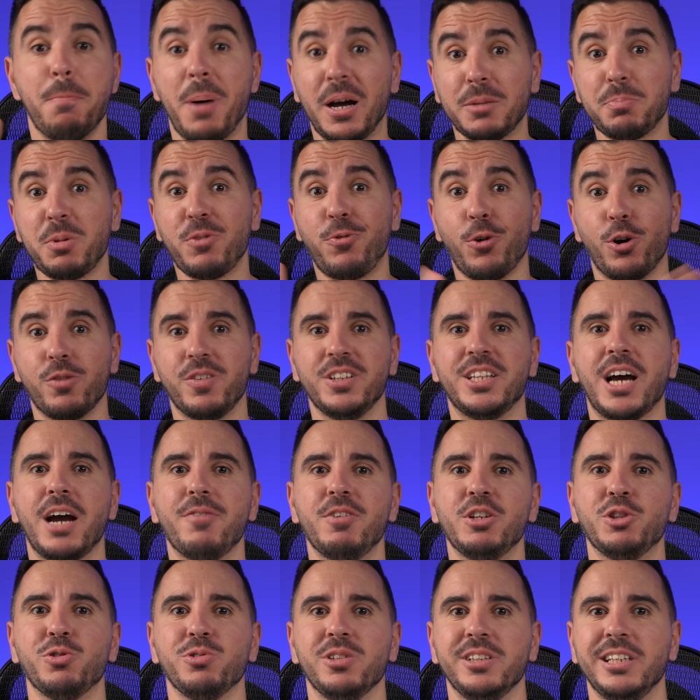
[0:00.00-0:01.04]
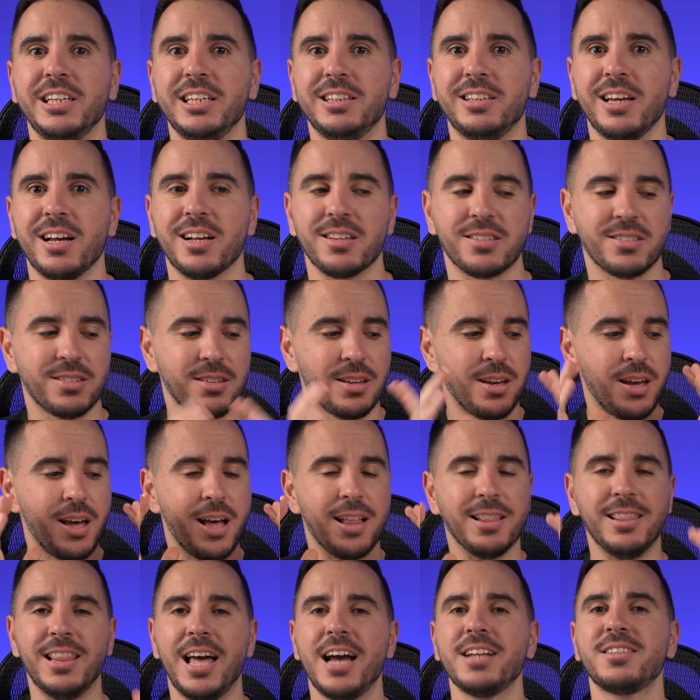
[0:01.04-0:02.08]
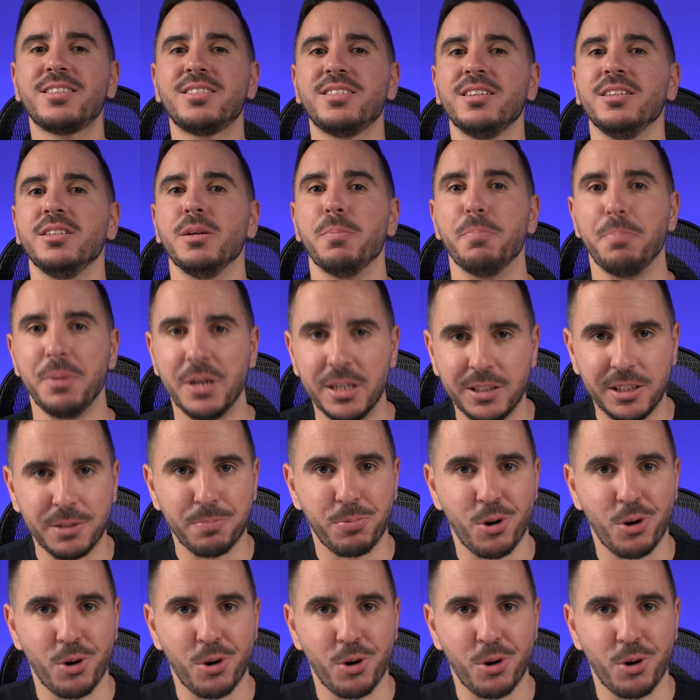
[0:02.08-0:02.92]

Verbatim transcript: But before we dive into the details, let's see the building